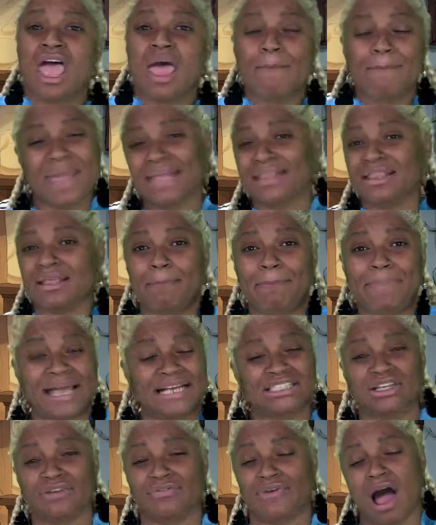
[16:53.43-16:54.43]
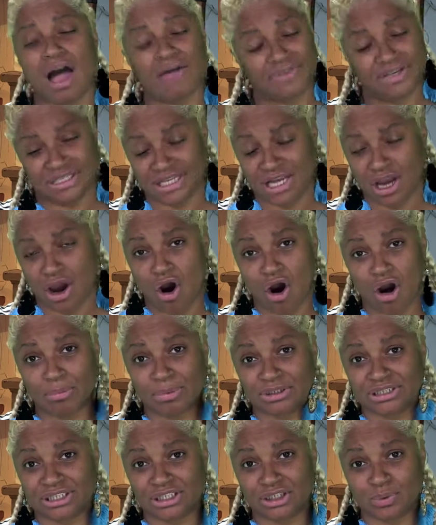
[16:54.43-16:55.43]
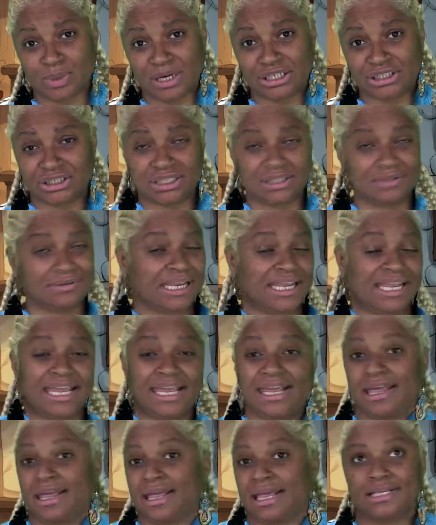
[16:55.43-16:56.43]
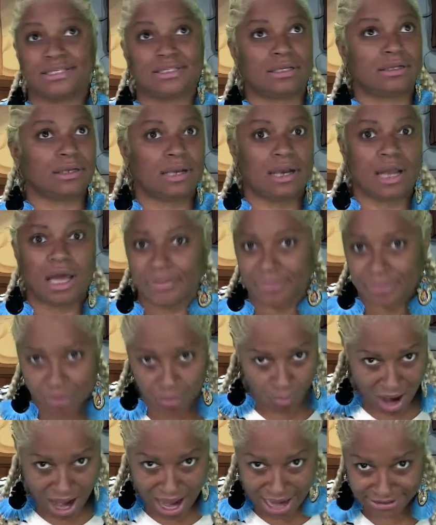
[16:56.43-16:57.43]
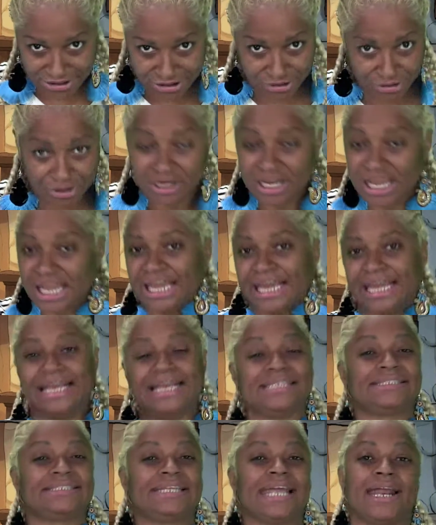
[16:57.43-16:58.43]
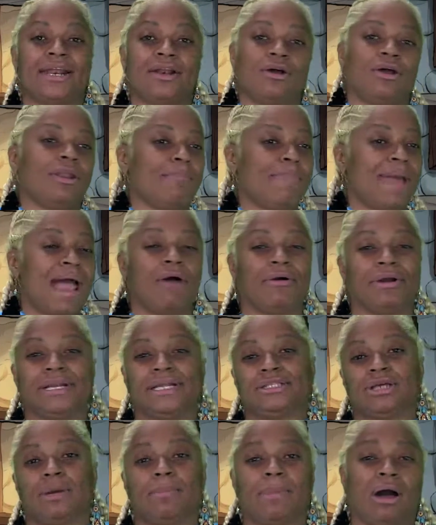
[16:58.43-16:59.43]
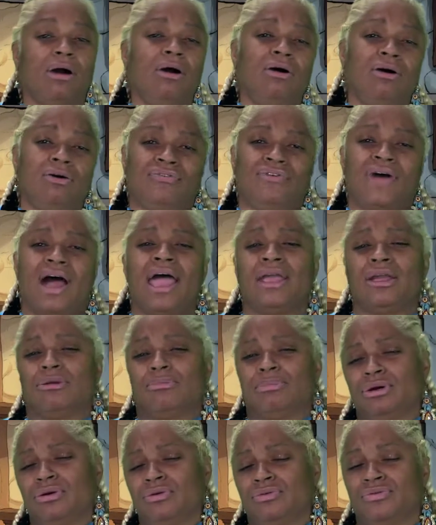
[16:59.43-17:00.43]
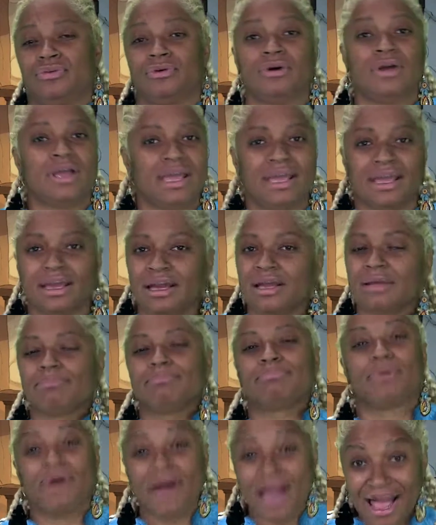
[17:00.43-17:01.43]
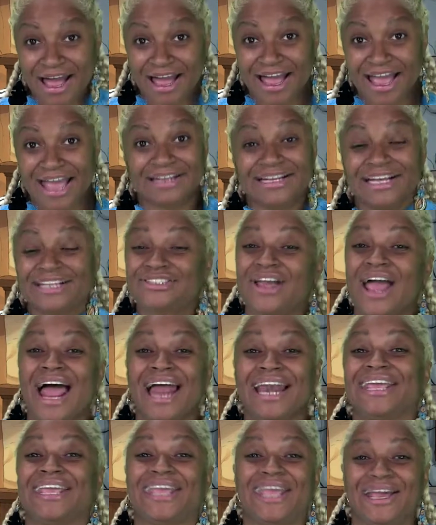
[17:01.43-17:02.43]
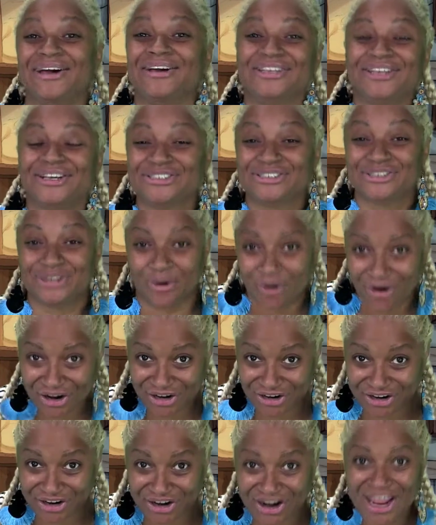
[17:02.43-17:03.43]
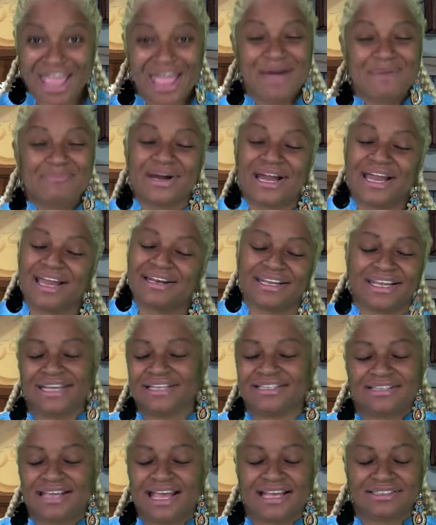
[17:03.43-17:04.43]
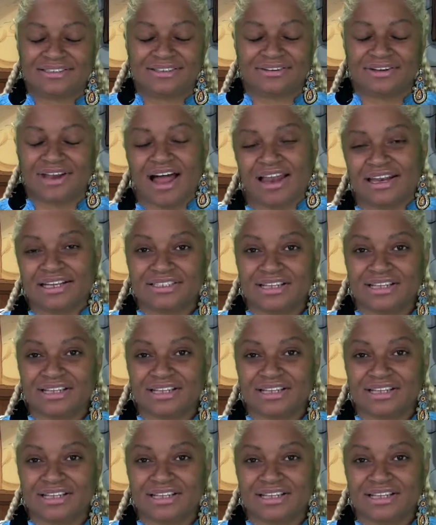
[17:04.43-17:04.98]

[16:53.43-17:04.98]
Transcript: make the best of obviously a horrible situation. The king is none the wiser. He's standing on the balcony talking about, oh, fire, beautiful. Bruh, they're trying to kill your daughter. But he has no knowledge,